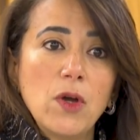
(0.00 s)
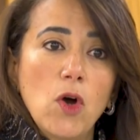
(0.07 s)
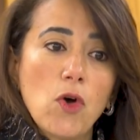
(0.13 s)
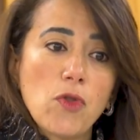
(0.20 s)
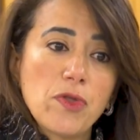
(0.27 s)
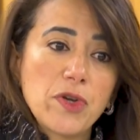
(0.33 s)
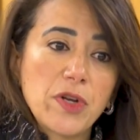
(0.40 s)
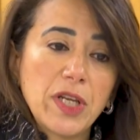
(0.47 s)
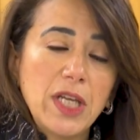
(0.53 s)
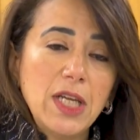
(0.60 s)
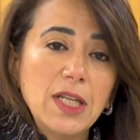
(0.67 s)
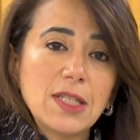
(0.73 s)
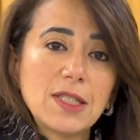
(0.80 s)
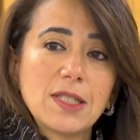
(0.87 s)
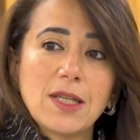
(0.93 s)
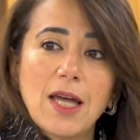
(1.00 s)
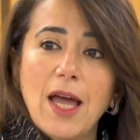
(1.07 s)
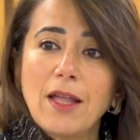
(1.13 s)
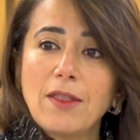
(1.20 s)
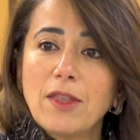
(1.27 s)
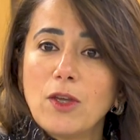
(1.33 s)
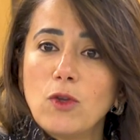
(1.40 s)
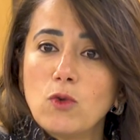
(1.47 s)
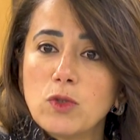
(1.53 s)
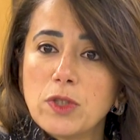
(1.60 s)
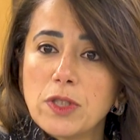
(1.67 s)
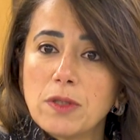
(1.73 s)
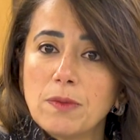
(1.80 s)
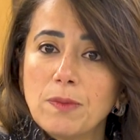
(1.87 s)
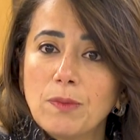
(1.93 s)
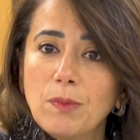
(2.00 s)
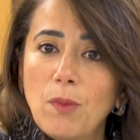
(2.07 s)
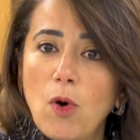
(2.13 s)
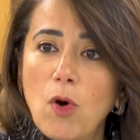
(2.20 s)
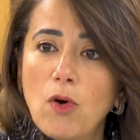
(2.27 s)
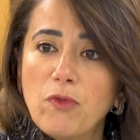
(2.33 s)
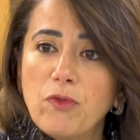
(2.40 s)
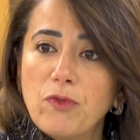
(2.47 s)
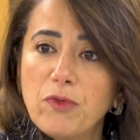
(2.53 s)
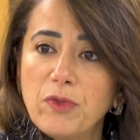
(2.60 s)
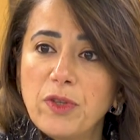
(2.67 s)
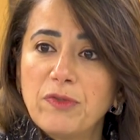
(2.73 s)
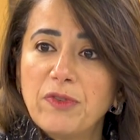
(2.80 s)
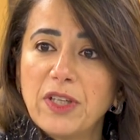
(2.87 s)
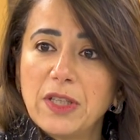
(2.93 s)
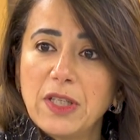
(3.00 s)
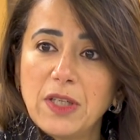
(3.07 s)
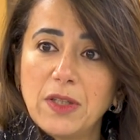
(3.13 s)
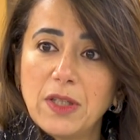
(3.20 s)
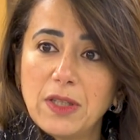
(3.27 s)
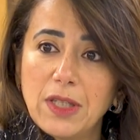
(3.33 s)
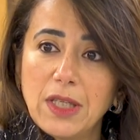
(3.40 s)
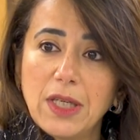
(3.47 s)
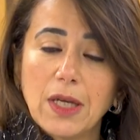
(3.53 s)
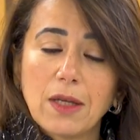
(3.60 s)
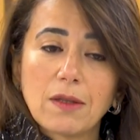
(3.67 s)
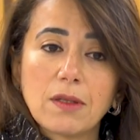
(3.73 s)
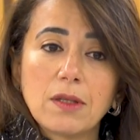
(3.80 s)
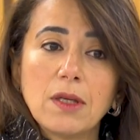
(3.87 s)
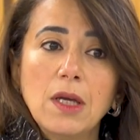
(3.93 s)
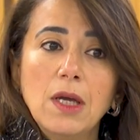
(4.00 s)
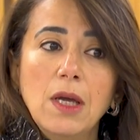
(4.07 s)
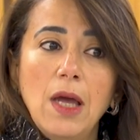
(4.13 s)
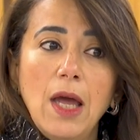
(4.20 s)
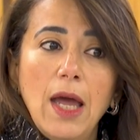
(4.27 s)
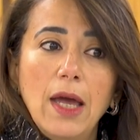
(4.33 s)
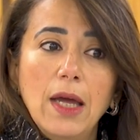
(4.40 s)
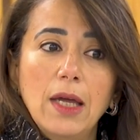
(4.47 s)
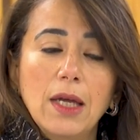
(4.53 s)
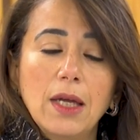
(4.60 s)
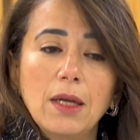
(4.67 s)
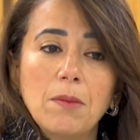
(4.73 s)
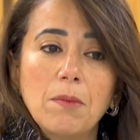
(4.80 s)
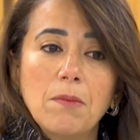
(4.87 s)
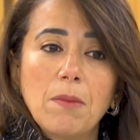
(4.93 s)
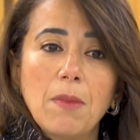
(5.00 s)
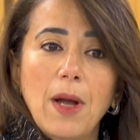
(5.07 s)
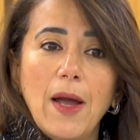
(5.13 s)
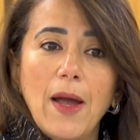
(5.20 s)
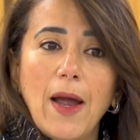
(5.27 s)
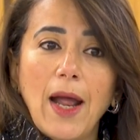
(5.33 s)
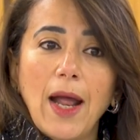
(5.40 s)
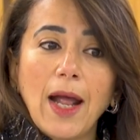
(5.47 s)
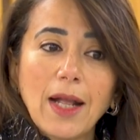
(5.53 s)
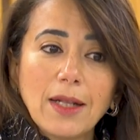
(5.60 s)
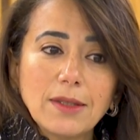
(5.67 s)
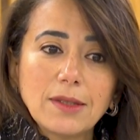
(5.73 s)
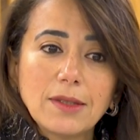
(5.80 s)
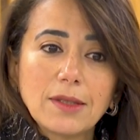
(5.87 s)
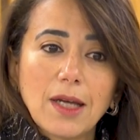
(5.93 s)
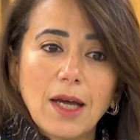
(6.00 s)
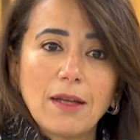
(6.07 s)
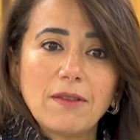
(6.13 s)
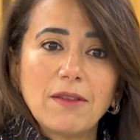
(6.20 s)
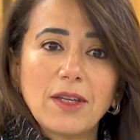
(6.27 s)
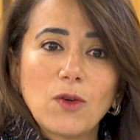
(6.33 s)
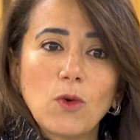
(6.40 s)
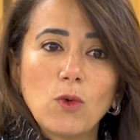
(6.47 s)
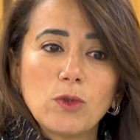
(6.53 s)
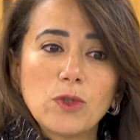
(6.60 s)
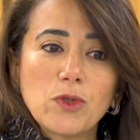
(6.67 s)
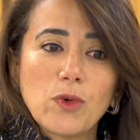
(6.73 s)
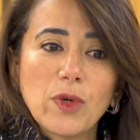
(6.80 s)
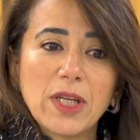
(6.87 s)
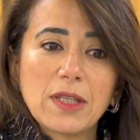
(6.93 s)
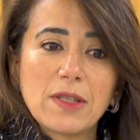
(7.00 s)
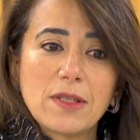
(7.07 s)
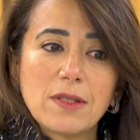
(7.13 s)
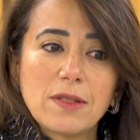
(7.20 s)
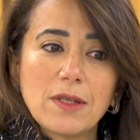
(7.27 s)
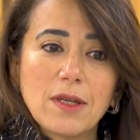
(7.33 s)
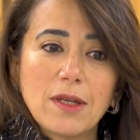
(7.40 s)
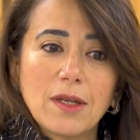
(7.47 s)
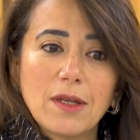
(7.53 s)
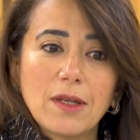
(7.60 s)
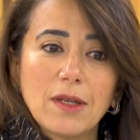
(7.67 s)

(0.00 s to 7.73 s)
on their needs and the use of the funding that they get. Um, and I think also it's uh,